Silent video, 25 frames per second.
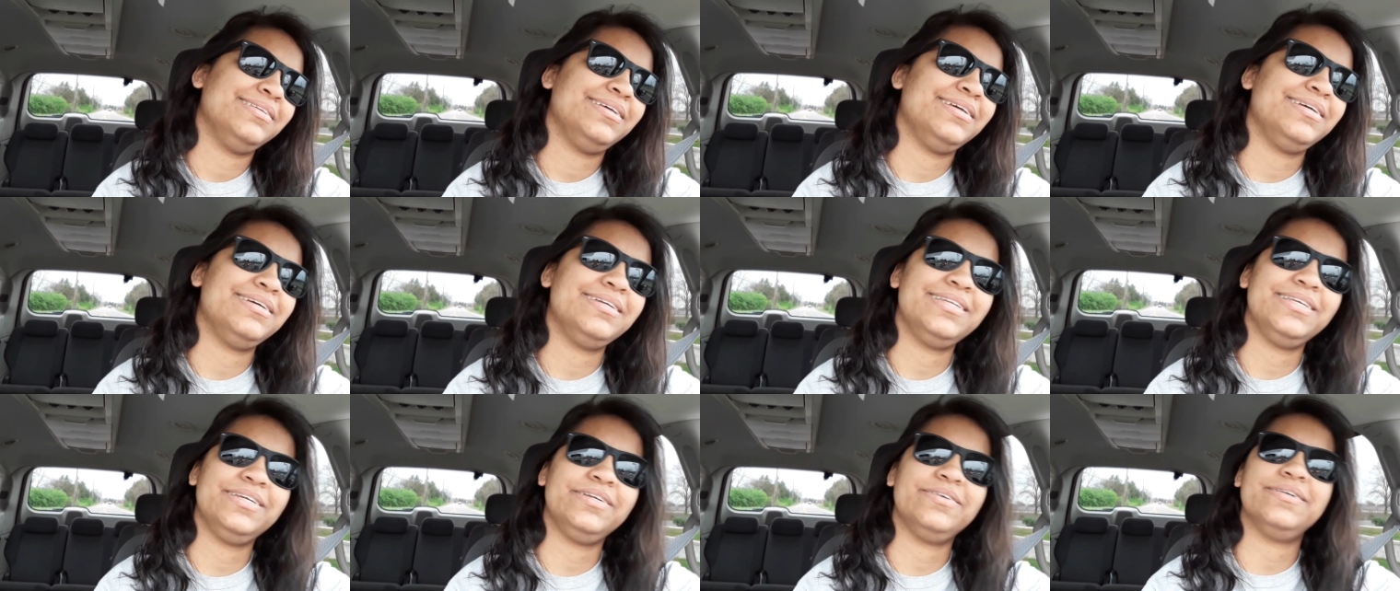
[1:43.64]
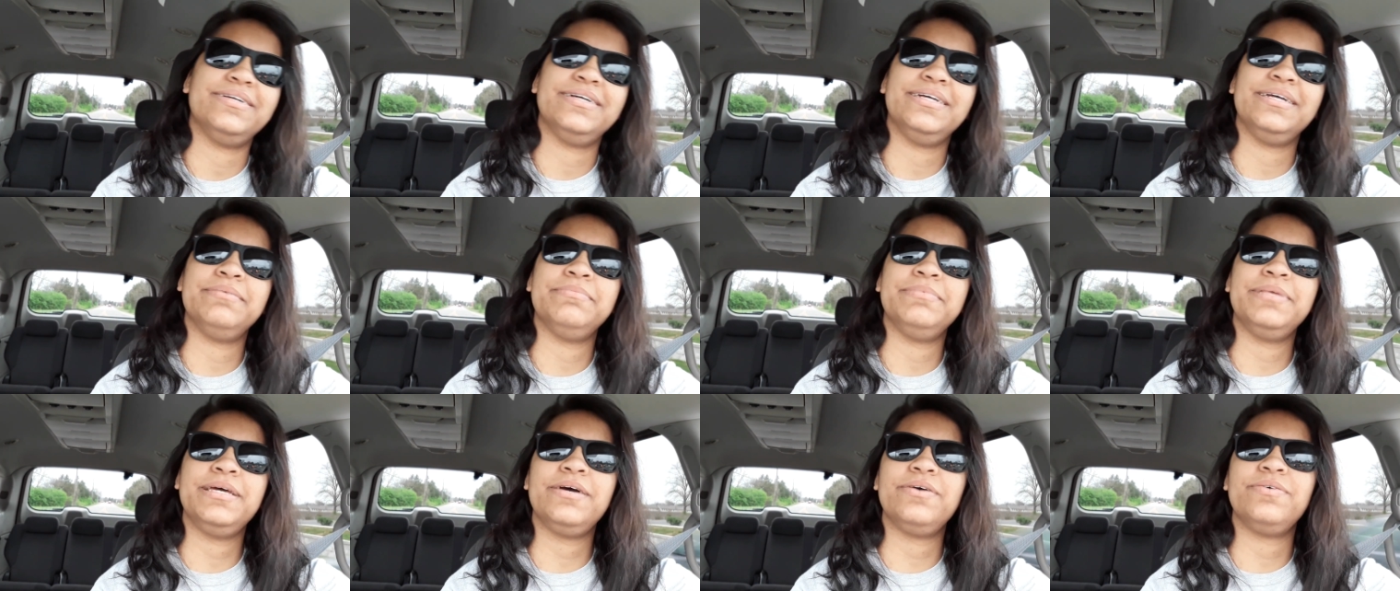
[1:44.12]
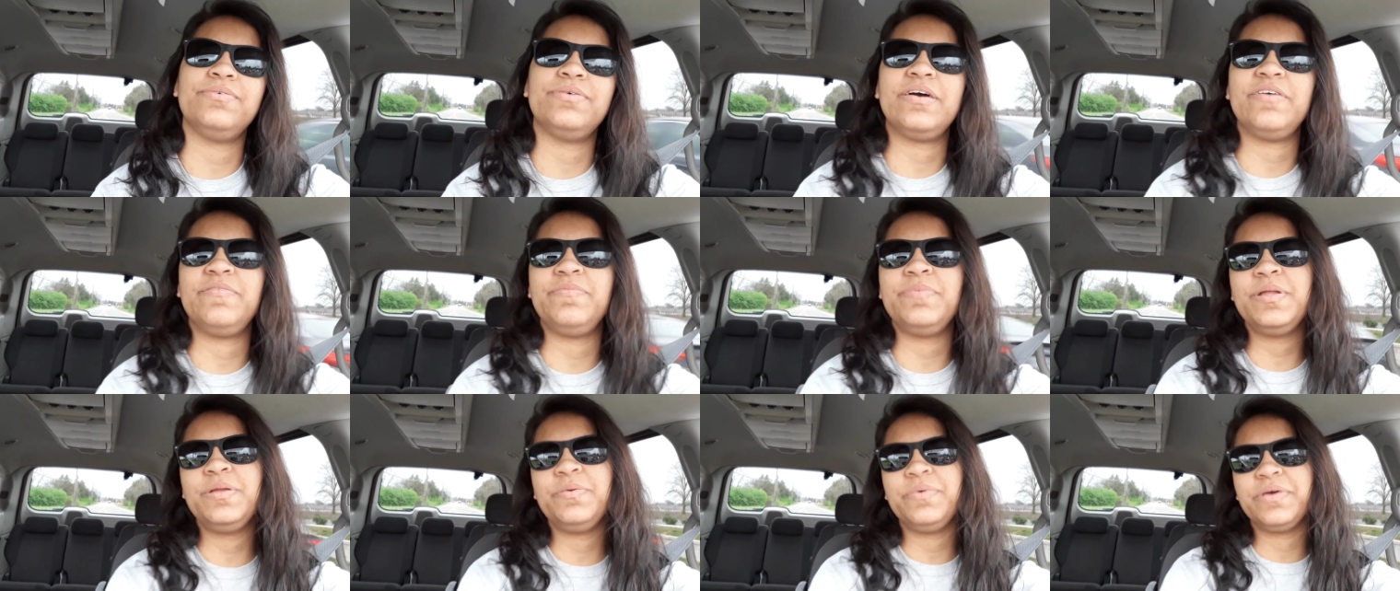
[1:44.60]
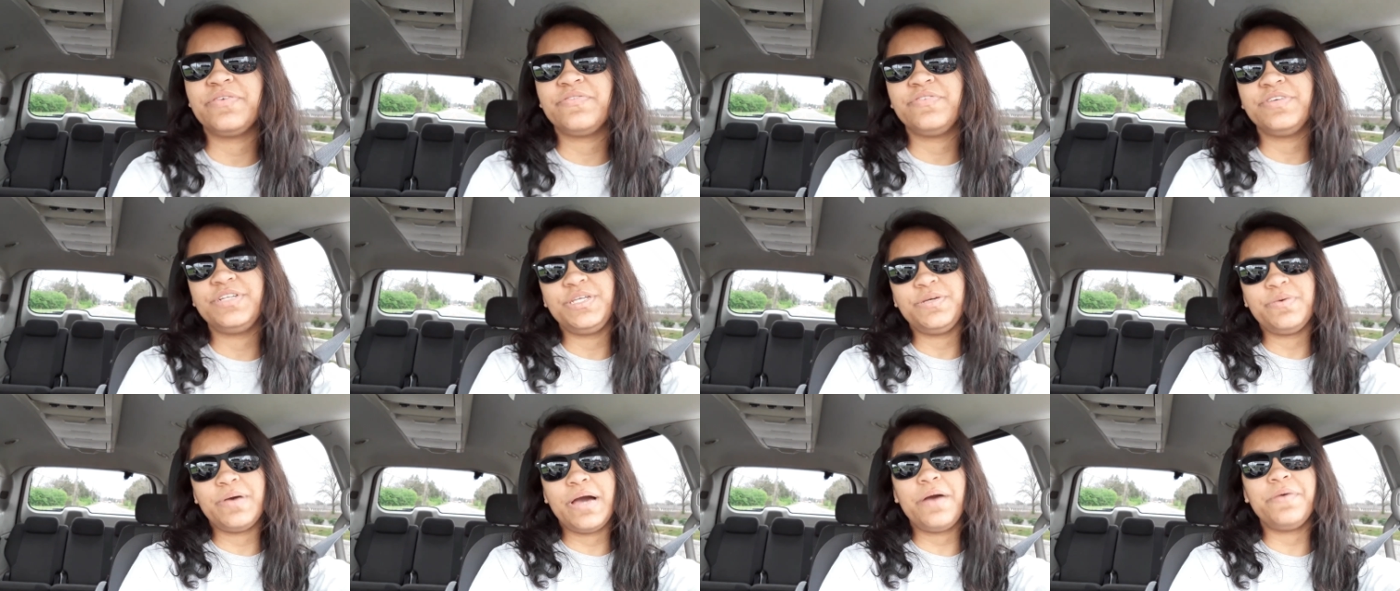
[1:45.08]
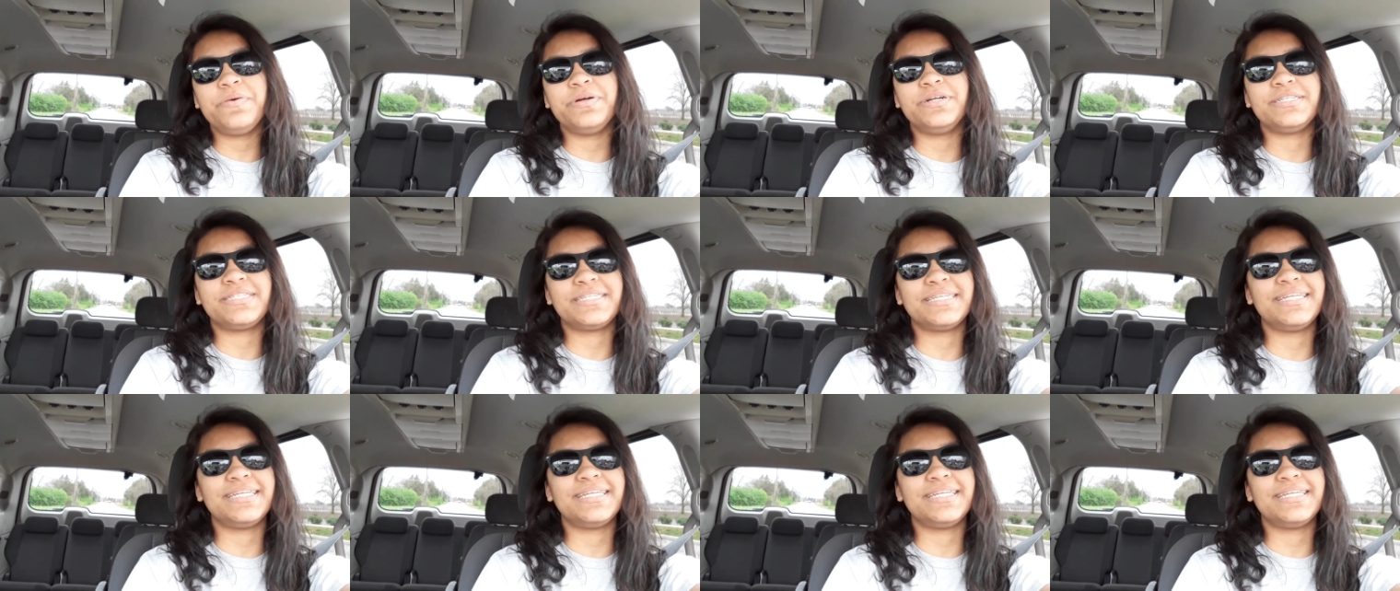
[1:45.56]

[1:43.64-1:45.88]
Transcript: And here I am now. I've been awake for two hours